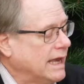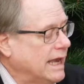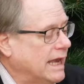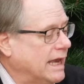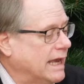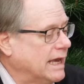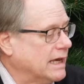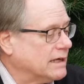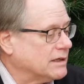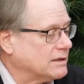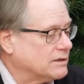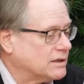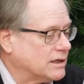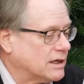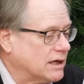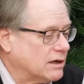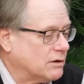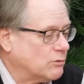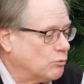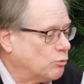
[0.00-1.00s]
And
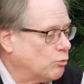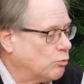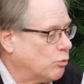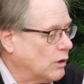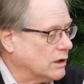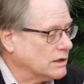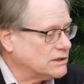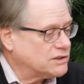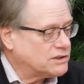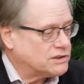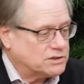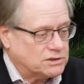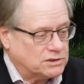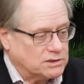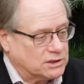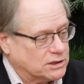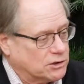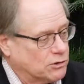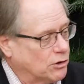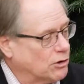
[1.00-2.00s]
once
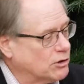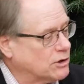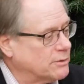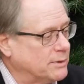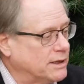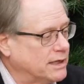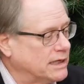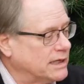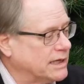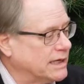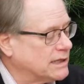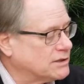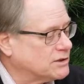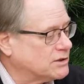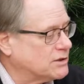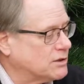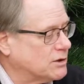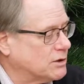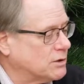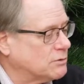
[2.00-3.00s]
the call committee
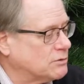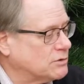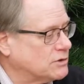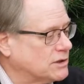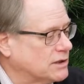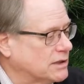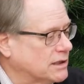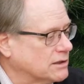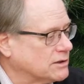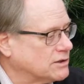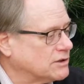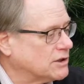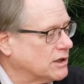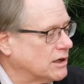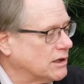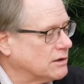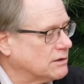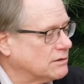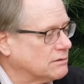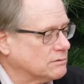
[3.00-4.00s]
gets those, they'll
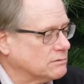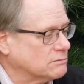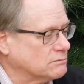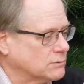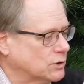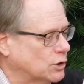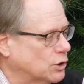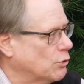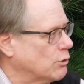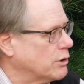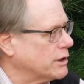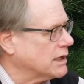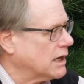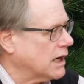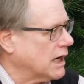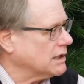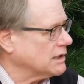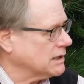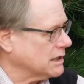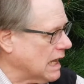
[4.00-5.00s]
start going
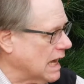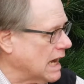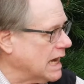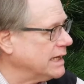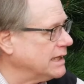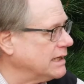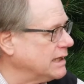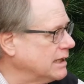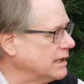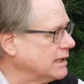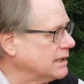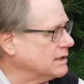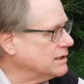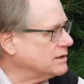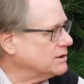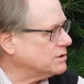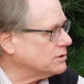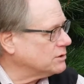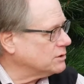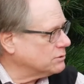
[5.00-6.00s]
online
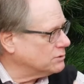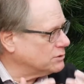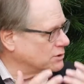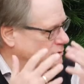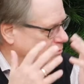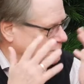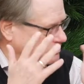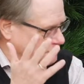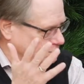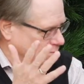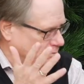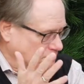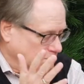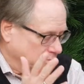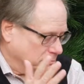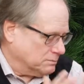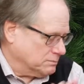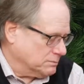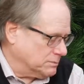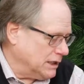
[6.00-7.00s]
to just,
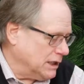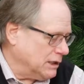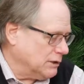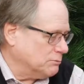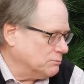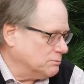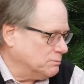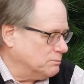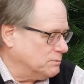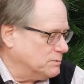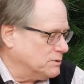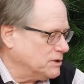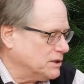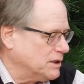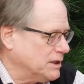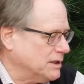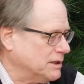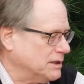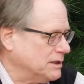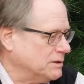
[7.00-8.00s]

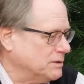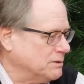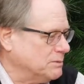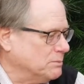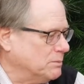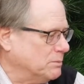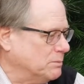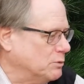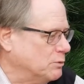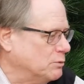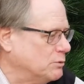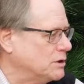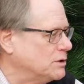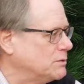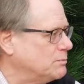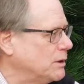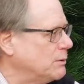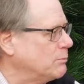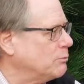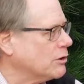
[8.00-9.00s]
see who
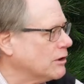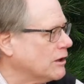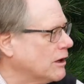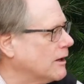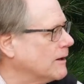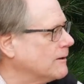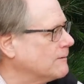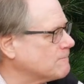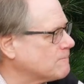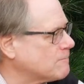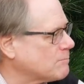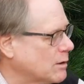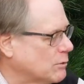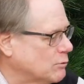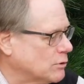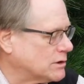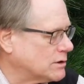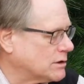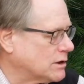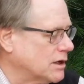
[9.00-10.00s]
these people are,
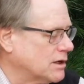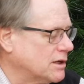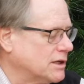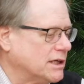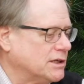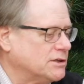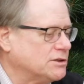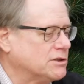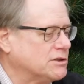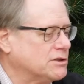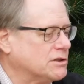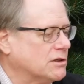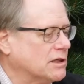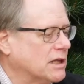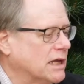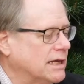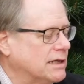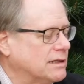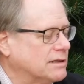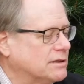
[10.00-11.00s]
what the congregations are
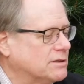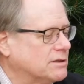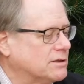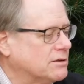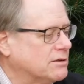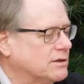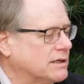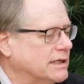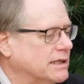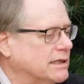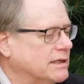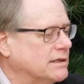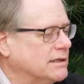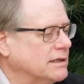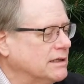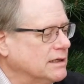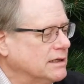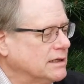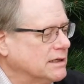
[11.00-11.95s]
like that they're in,